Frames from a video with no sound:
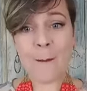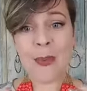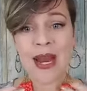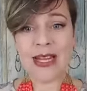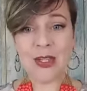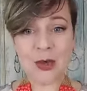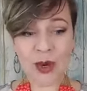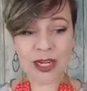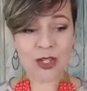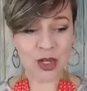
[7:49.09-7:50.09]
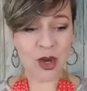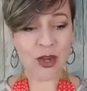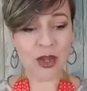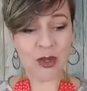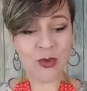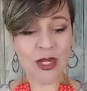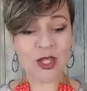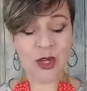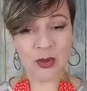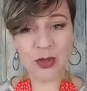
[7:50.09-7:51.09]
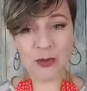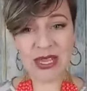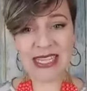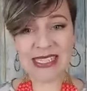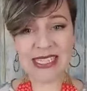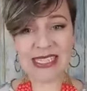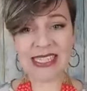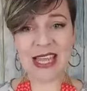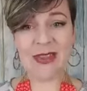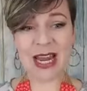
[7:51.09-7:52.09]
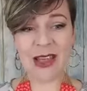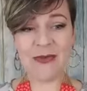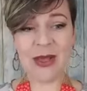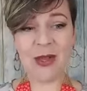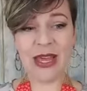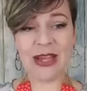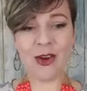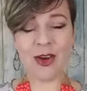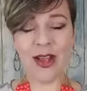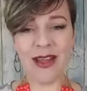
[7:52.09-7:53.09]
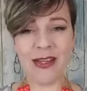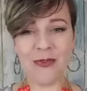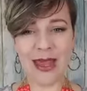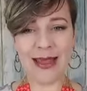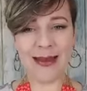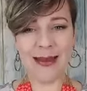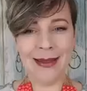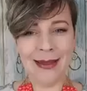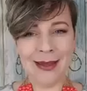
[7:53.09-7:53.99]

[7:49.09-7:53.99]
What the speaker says: But I do want to show you two other pieces that I feel like are kind of that